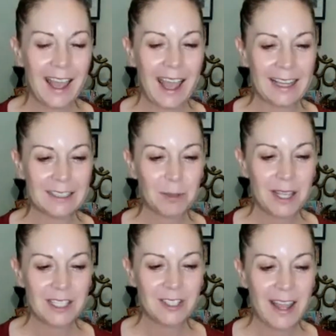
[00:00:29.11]
And
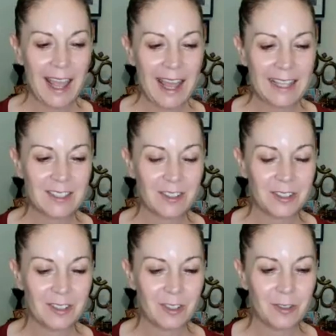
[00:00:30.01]
place your hands
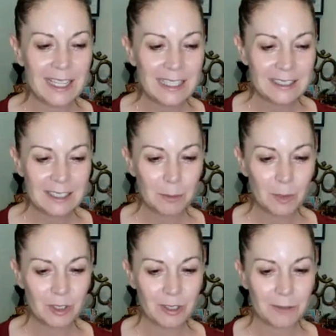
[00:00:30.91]
on your knees in a
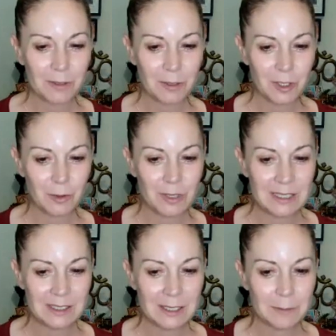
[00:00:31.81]
mudra of your
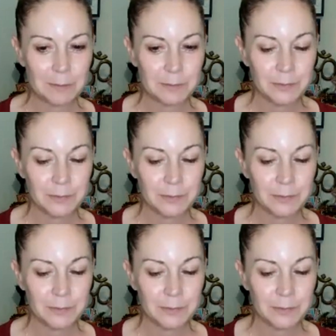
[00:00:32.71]
choice.